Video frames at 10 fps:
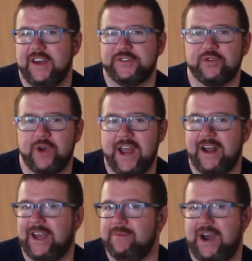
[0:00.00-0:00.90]
It's
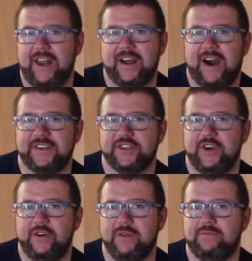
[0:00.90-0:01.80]
great. I can buy it at
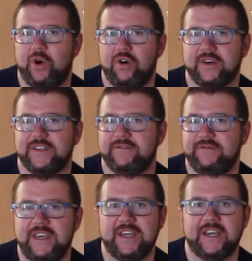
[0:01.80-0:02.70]
Costco in bulk. It's
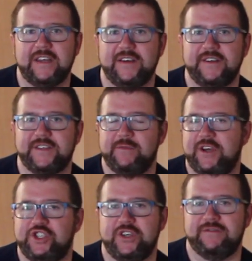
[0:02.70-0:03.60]
vegan, it's
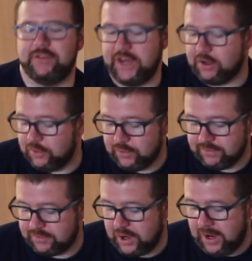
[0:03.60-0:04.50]
MSG free, gluten
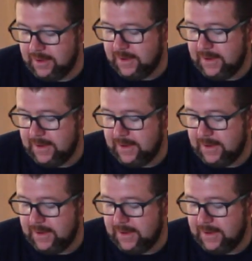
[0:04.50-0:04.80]
free.